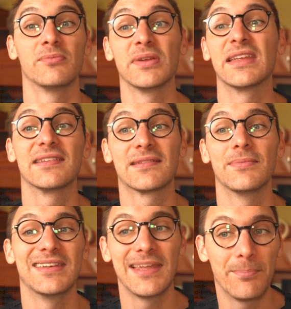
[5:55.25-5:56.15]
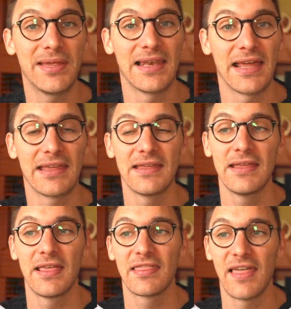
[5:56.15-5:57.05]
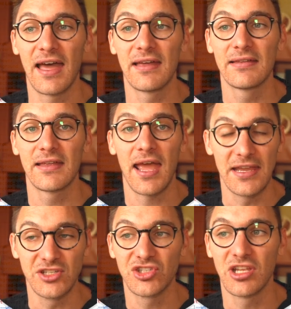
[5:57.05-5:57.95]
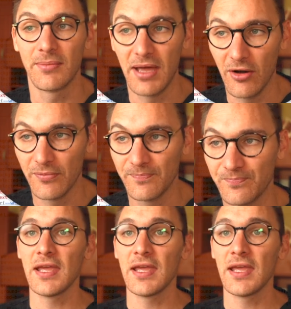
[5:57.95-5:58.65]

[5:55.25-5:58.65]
begin to manipulate that HTML.